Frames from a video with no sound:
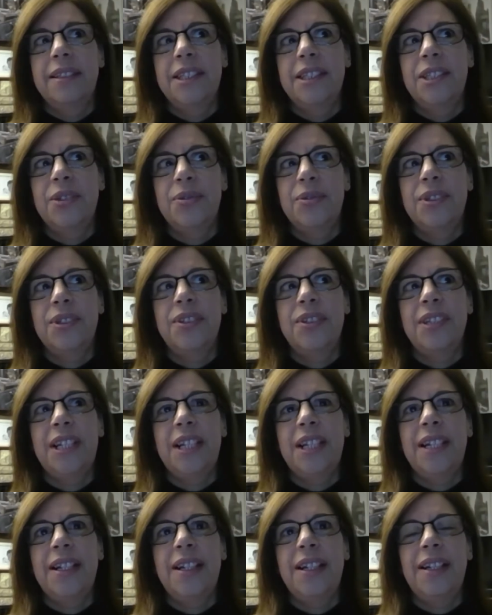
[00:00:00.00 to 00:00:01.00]
Through
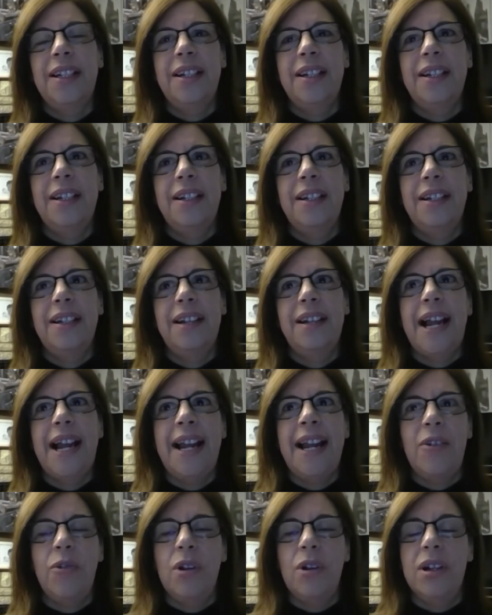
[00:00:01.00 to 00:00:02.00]
that
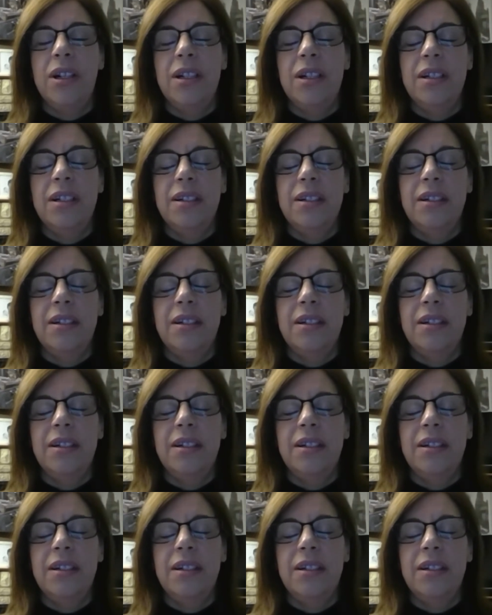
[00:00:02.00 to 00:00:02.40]
hour